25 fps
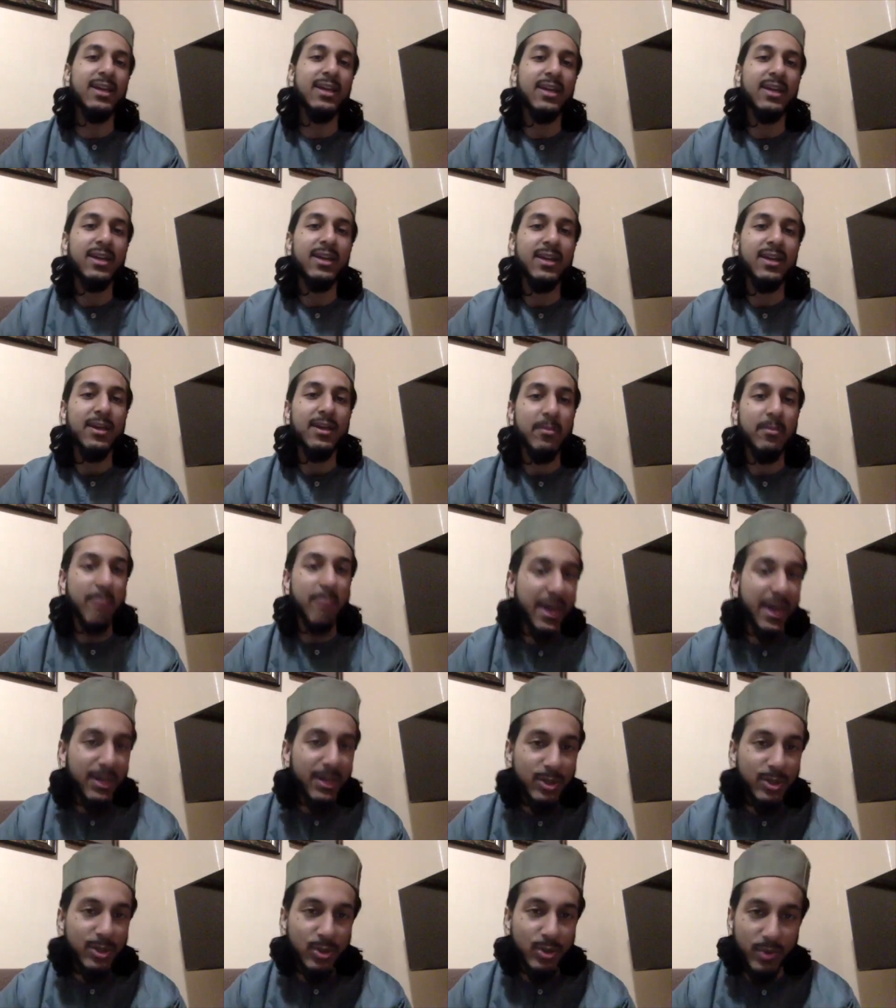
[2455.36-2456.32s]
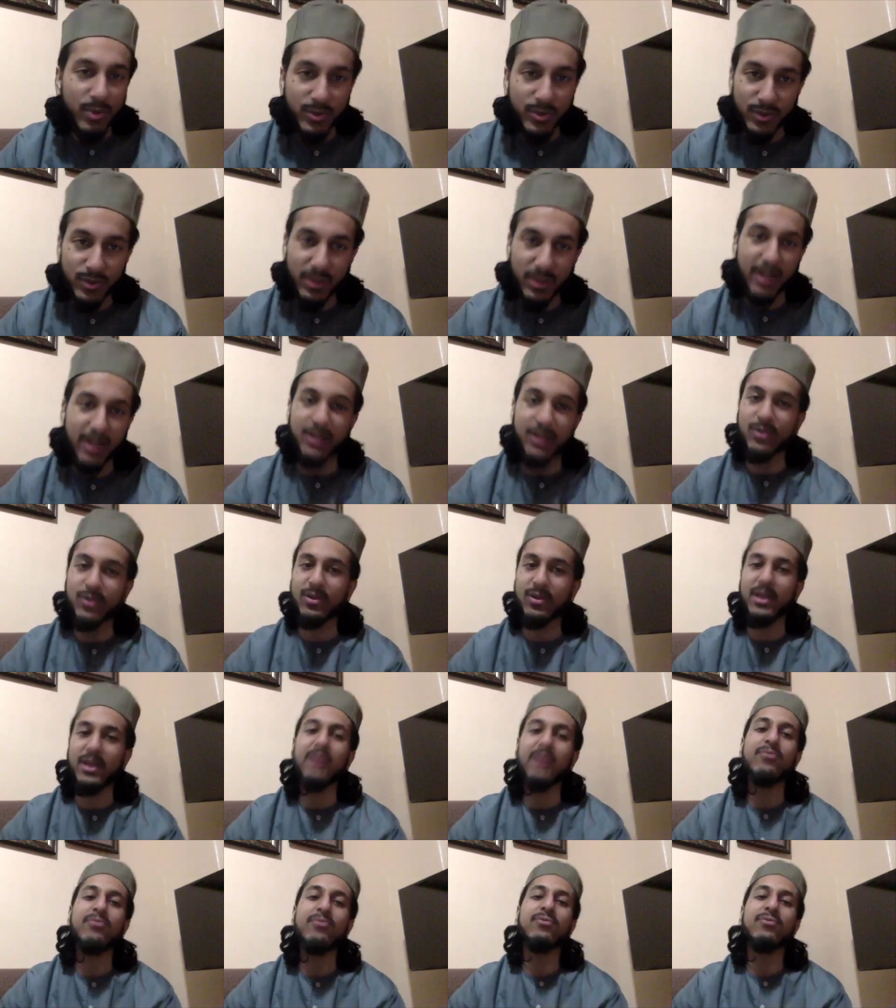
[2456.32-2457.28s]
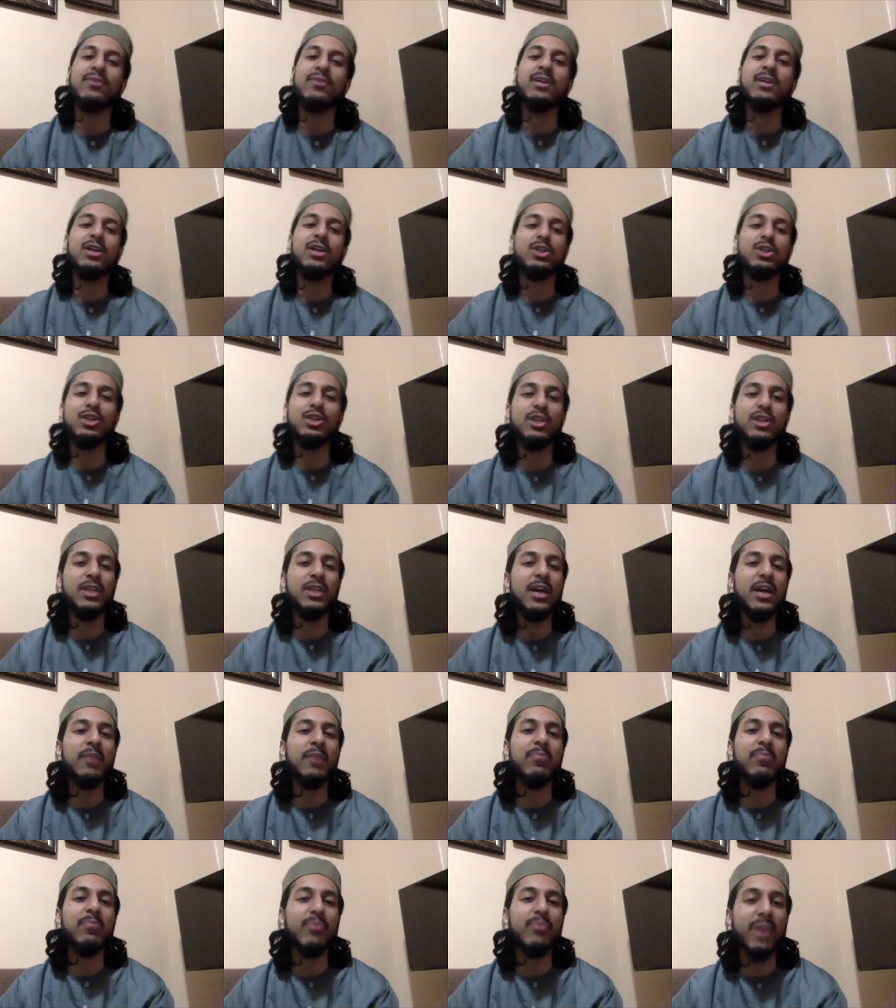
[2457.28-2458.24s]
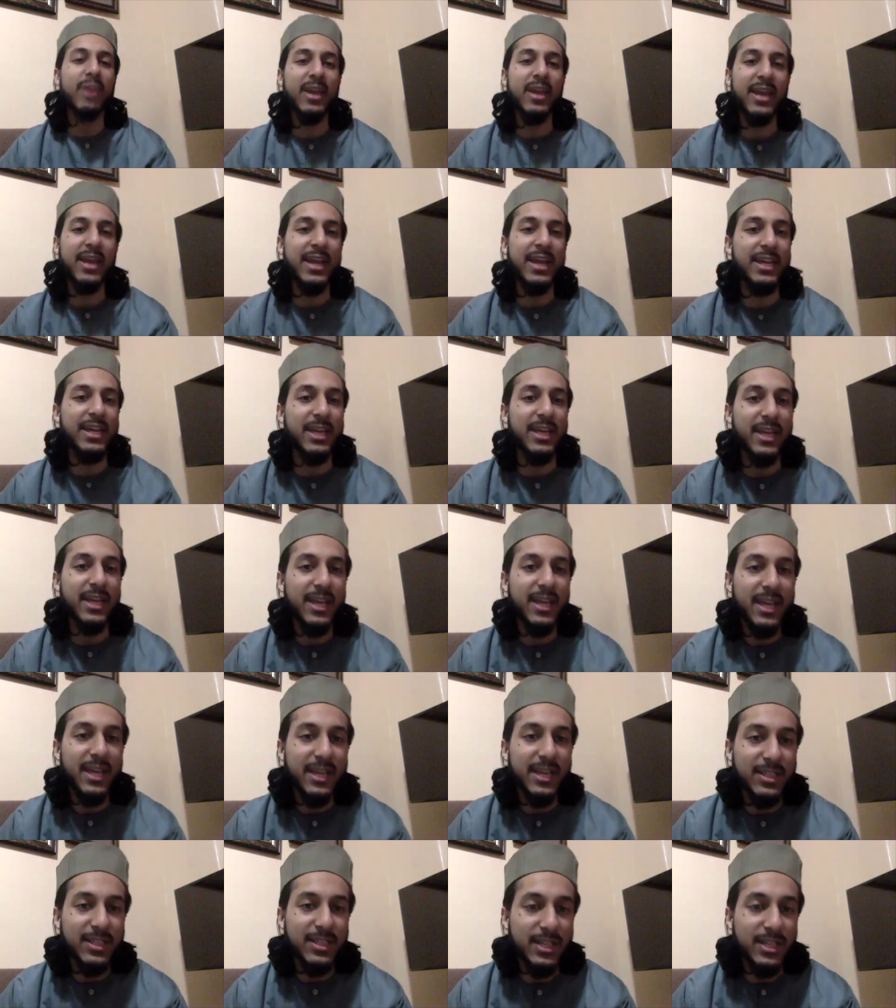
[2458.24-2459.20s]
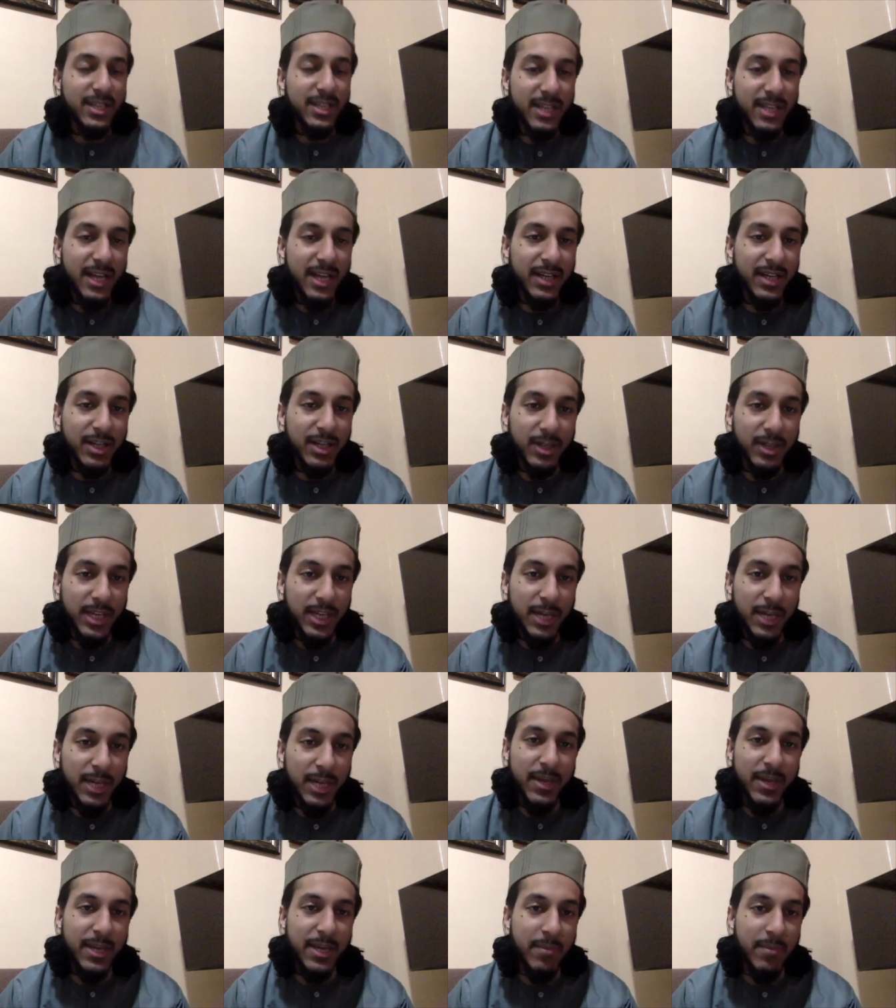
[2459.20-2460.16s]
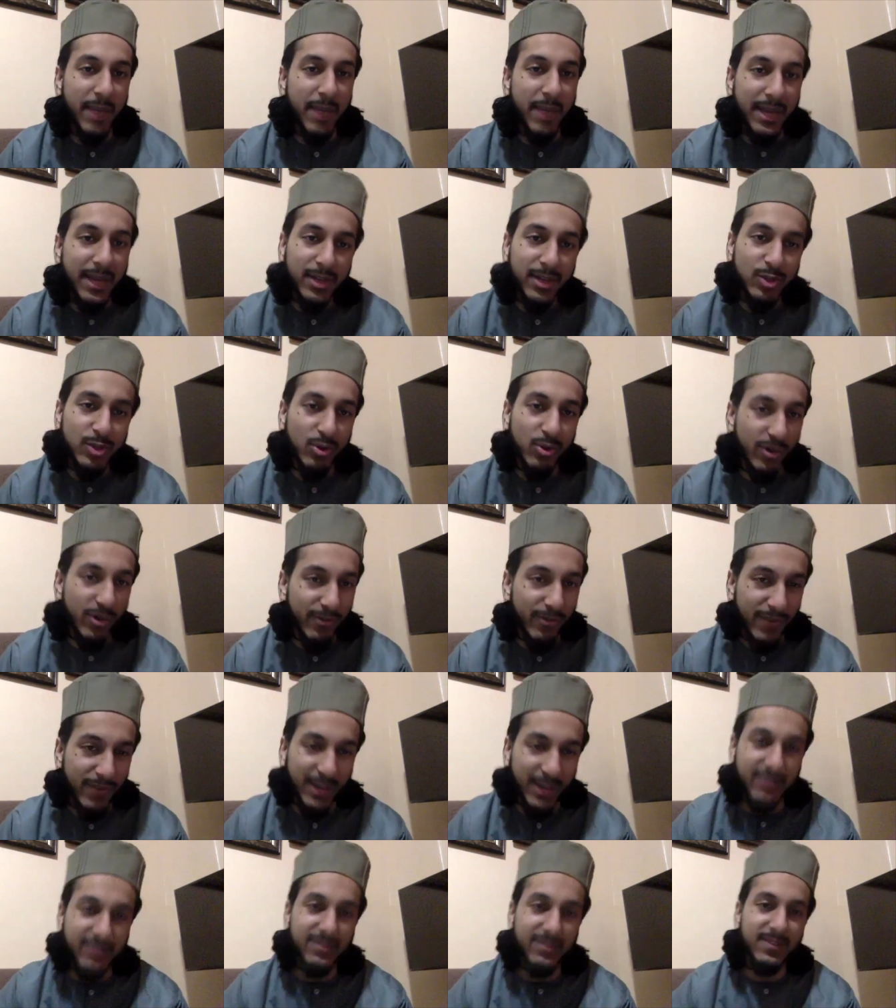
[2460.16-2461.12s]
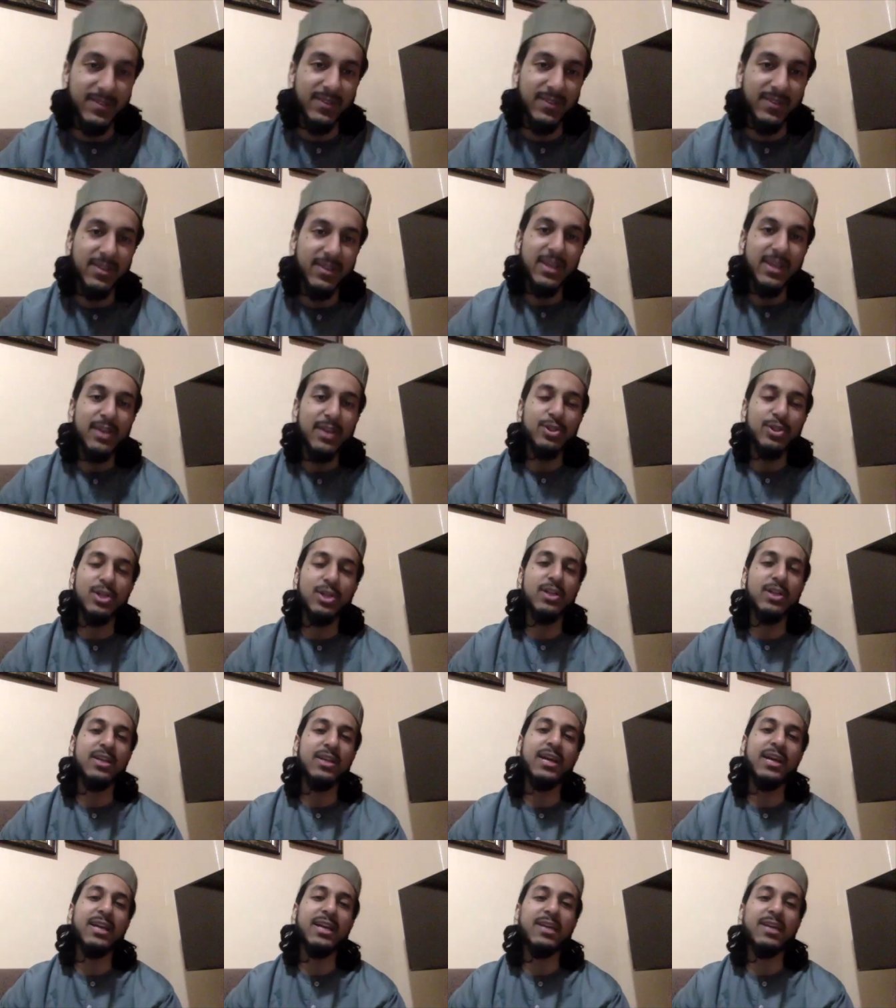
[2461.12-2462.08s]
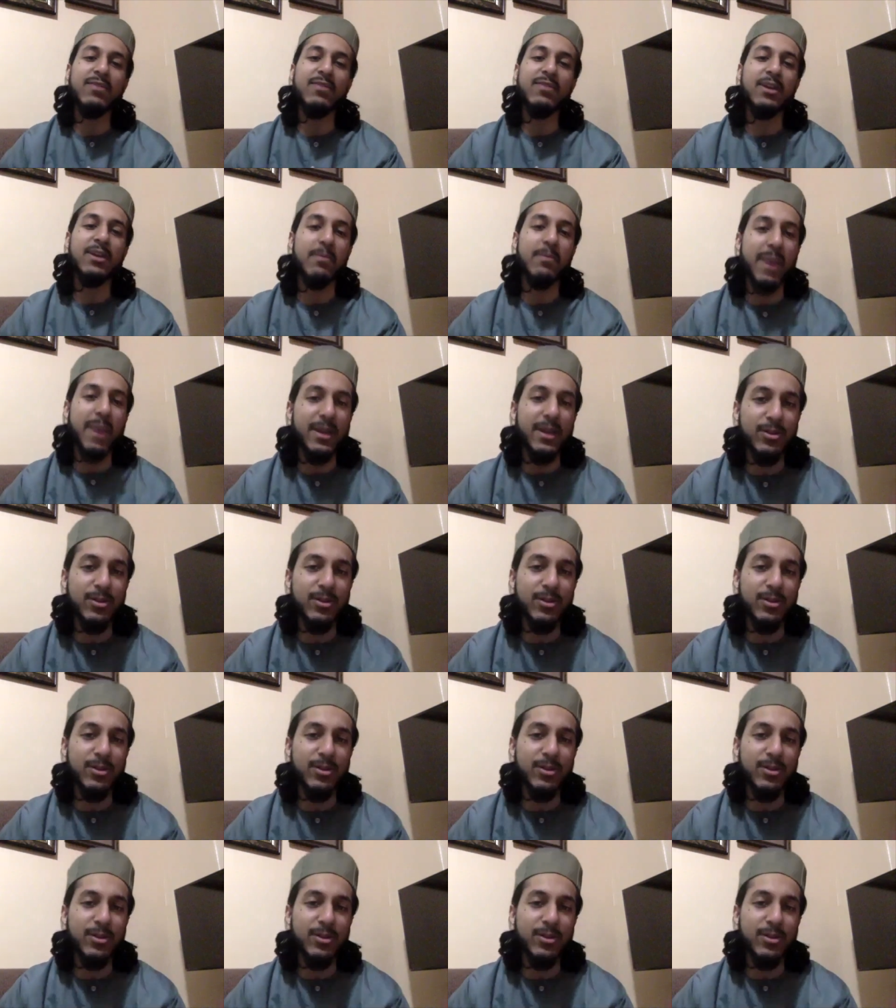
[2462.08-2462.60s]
mandatory salah in her life, she did not pray any, she did not keep any mandatory fast, she did not give any mandatory